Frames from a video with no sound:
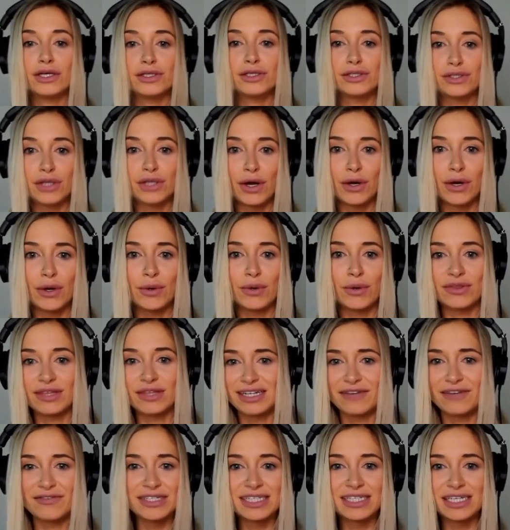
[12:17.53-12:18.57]
So the
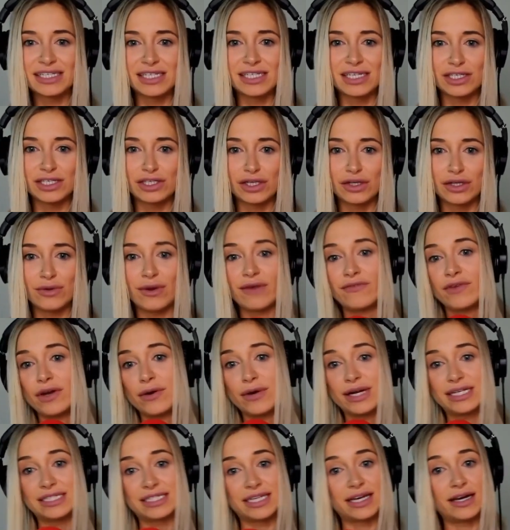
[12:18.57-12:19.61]
difference is you have
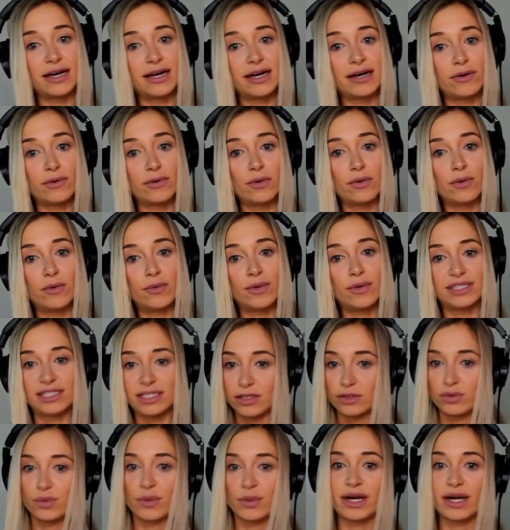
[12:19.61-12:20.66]
no idea what
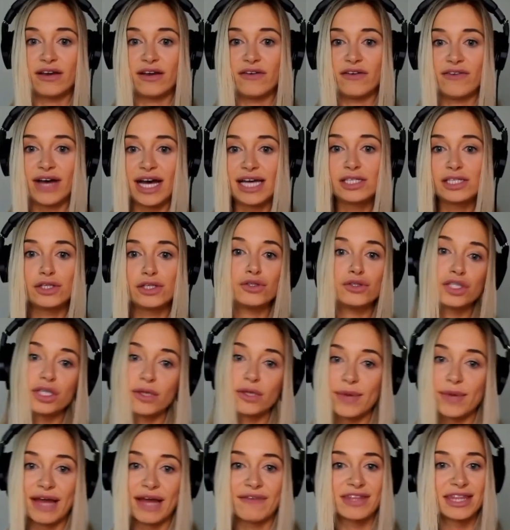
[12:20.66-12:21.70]
deals we're going to invest.
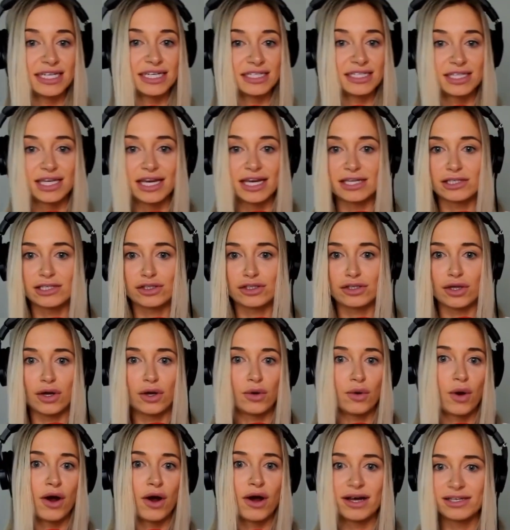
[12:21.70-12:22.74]
Usually we have a thesis.
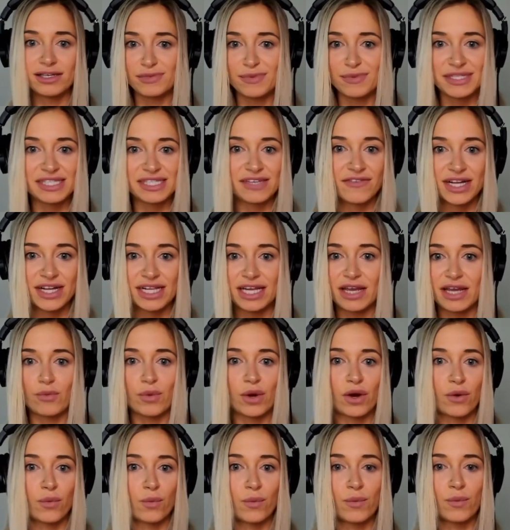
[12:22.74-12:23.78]
So us specifically,
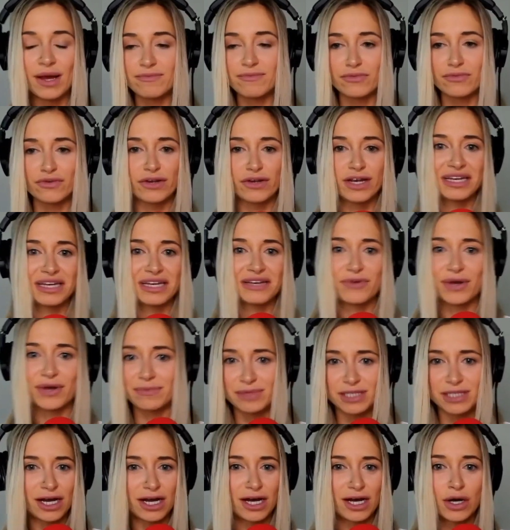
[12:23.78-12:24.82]
we're Web3,
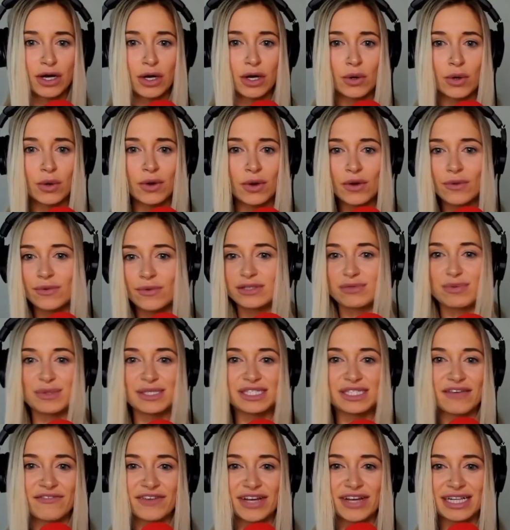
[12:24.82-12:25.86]
crypto. We
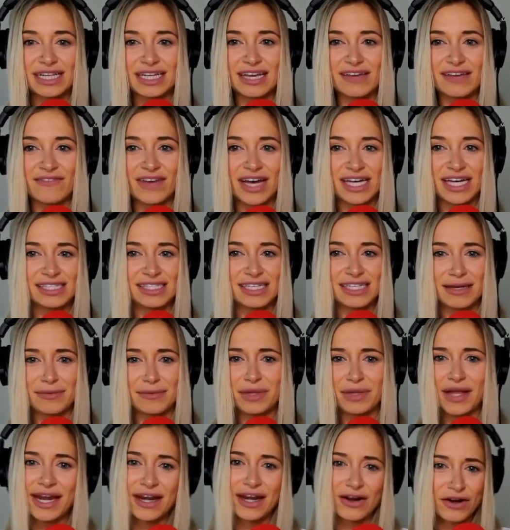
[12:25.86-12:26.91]
specifically invest in
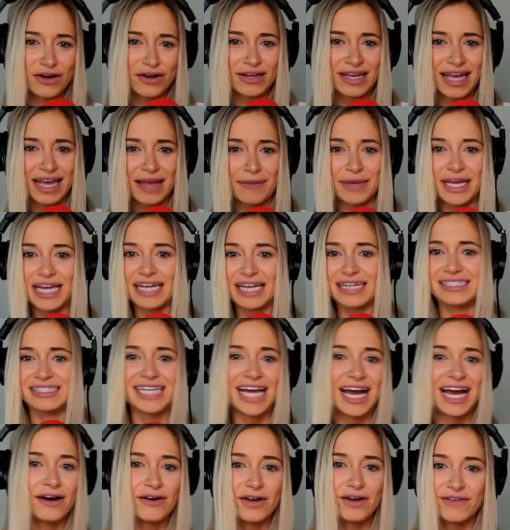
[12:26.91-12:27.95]
play-to-earn gaming,
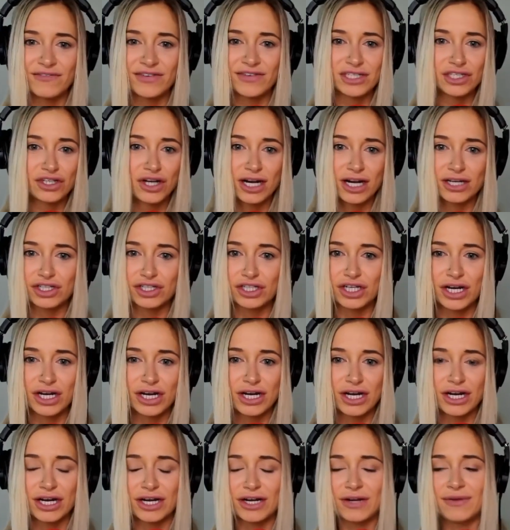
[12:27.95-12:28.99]
DAO
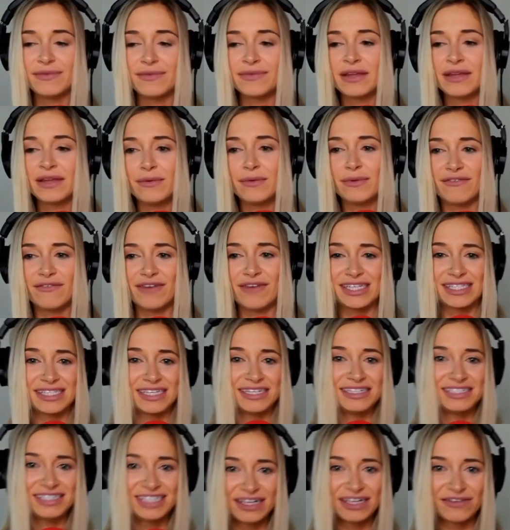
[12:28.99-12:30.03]
infrastructure. We invest
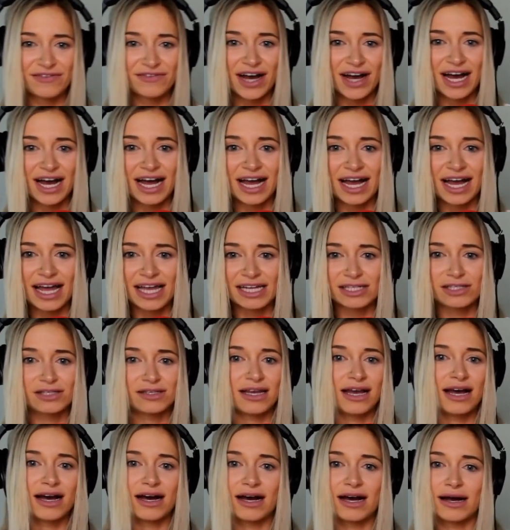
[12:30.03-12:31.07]
in DeFi,
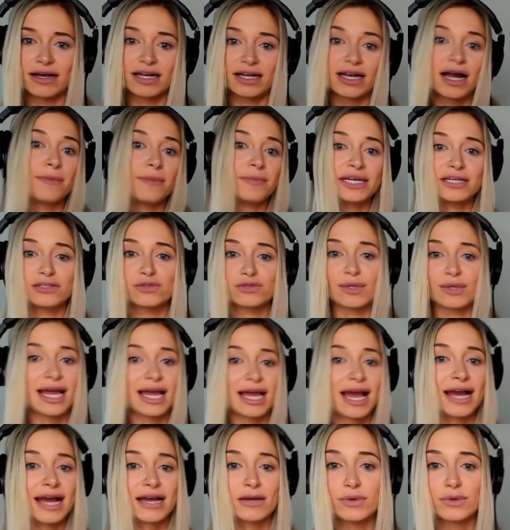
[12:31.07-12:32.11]
companies with
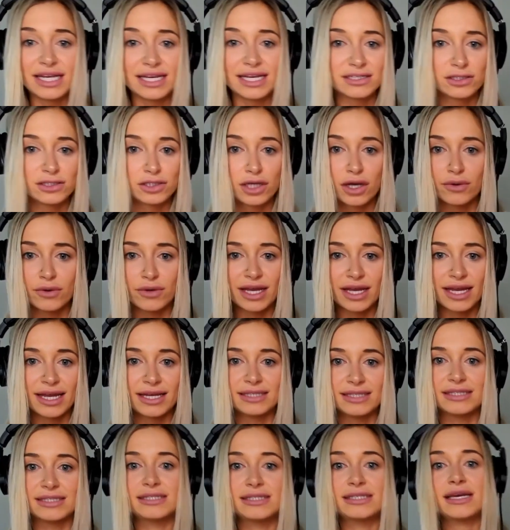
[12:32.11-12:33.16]
equity and
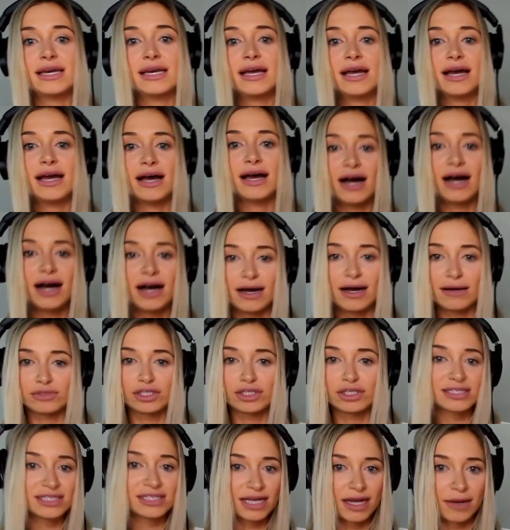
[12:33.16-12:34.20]
tokens. So
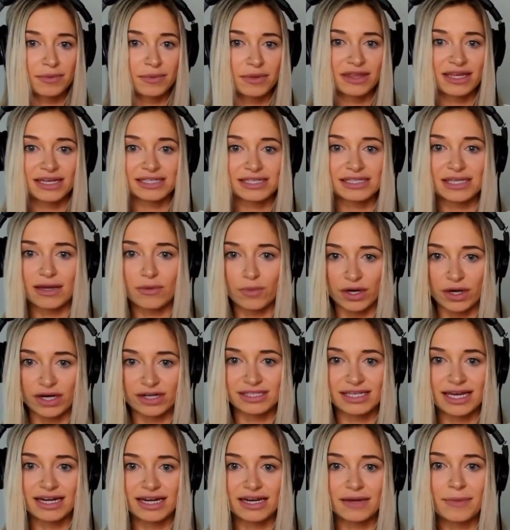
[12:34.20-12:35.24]
that's a couple of things that we're
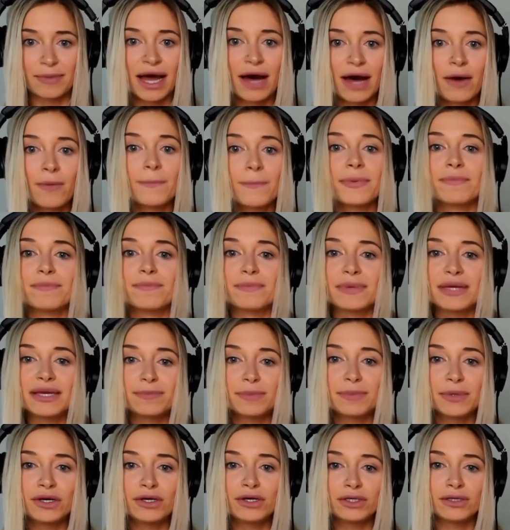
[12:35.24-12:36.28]
excited about. But
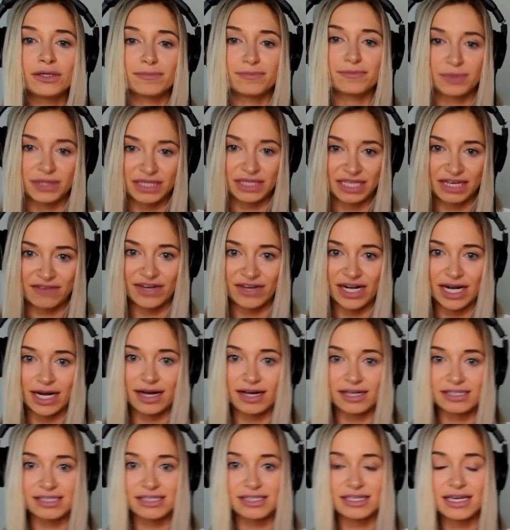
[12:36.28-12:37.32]
people believe in
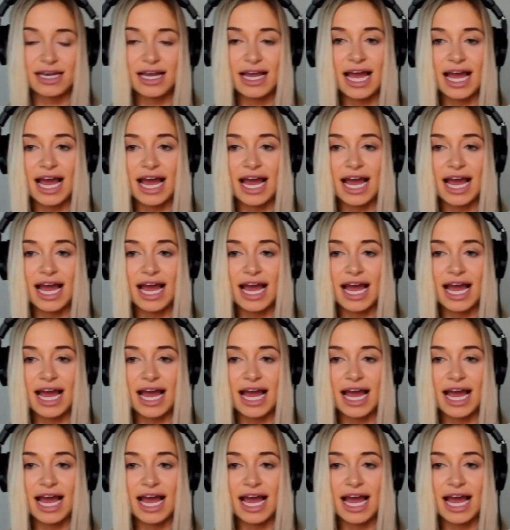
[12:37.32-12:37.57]
us.